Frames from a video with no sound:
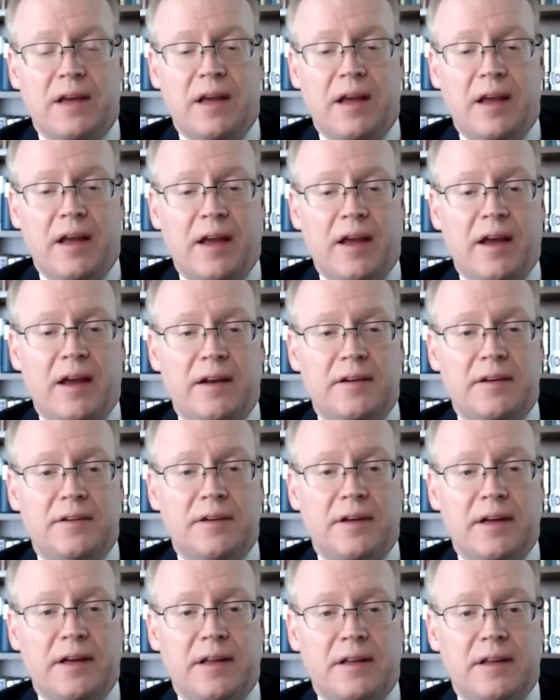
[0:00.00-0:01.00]
And
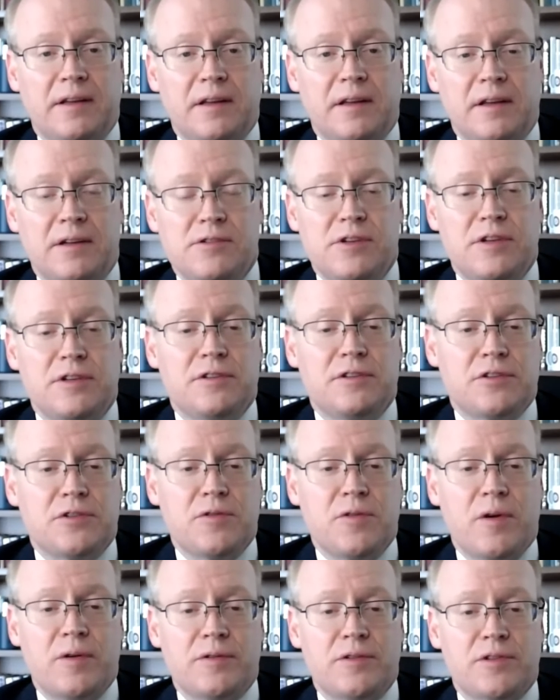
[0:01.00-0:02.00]
Jesus
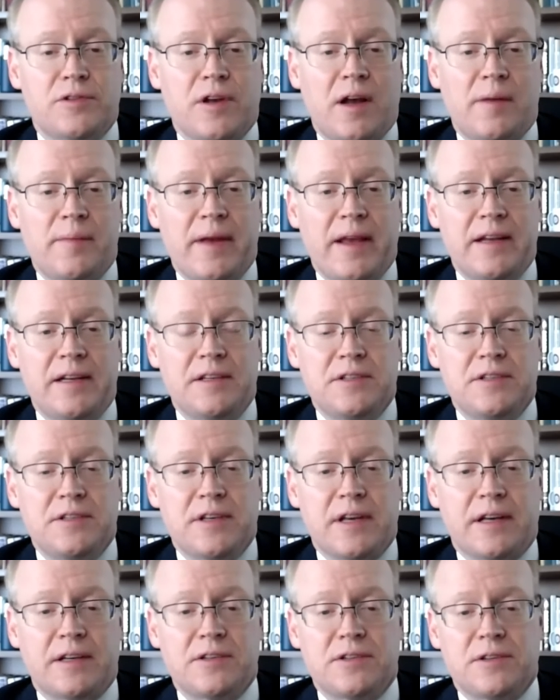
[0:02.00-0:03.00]
quotes Psalm
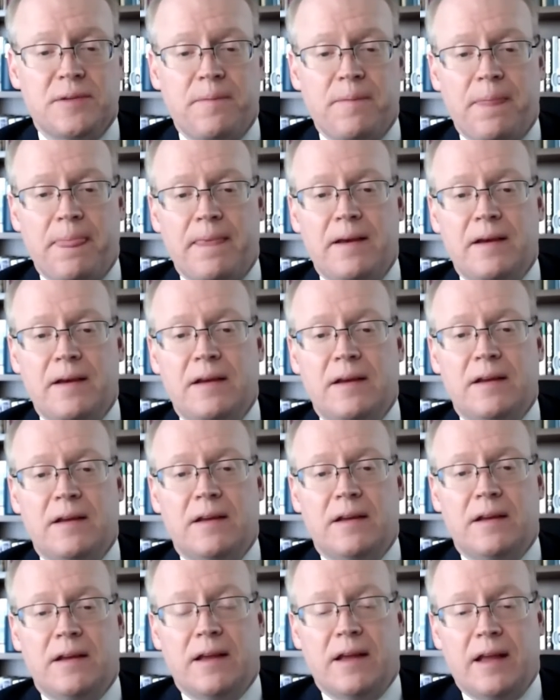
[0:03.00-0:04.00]
86
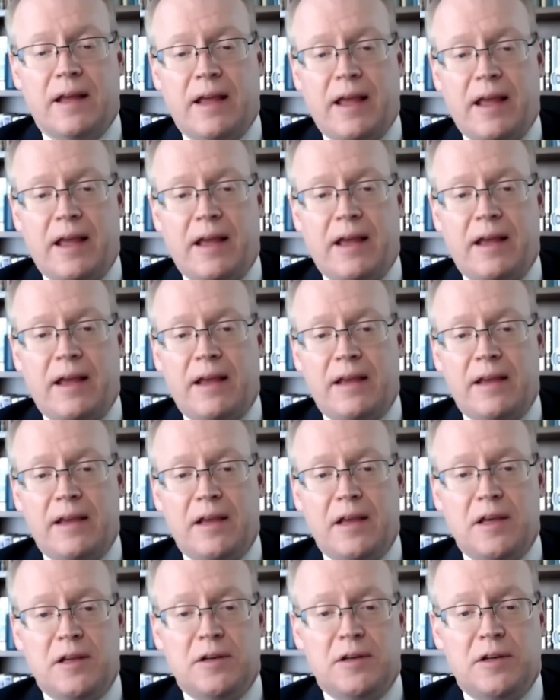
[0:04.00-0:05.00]

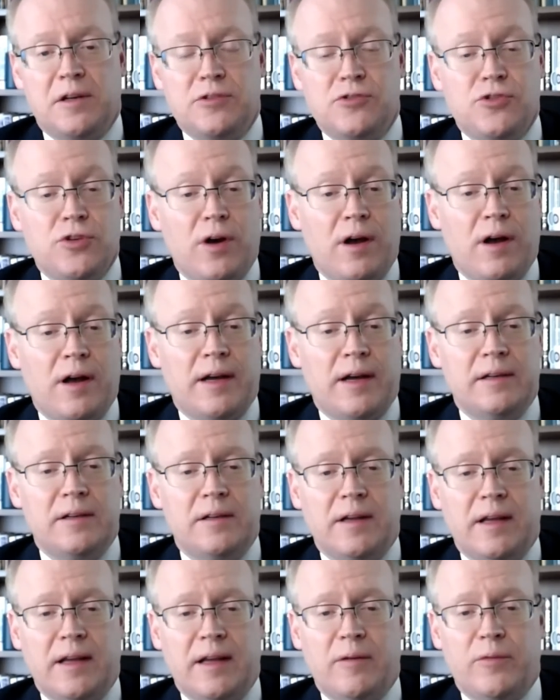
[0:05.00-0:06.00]
in
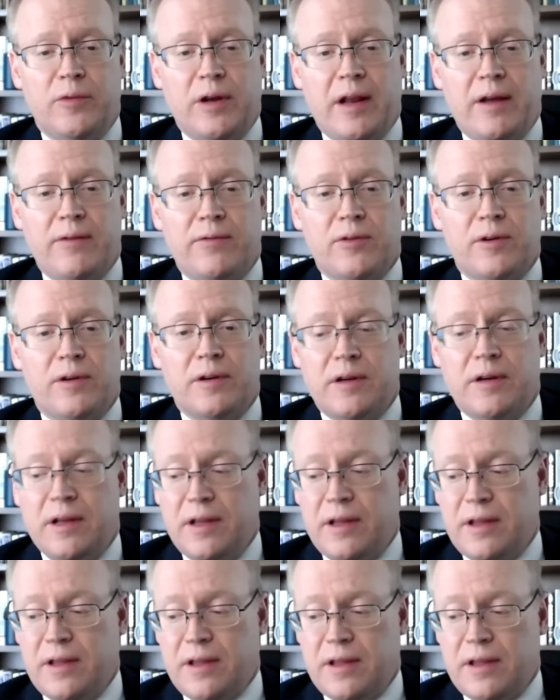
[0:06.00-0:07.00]
John, whenever
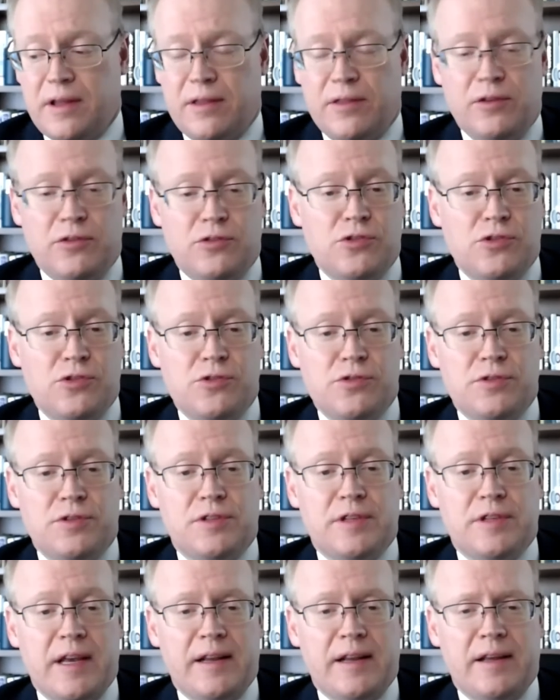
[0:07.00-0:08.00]
the Jews
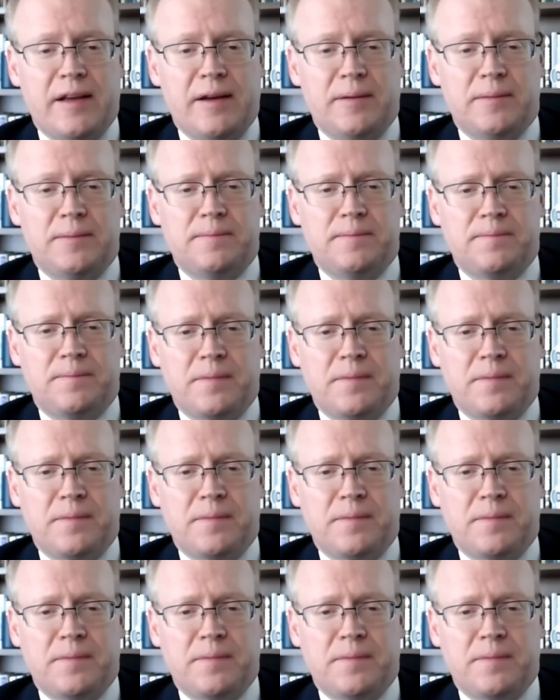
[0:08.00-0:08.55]
say to him,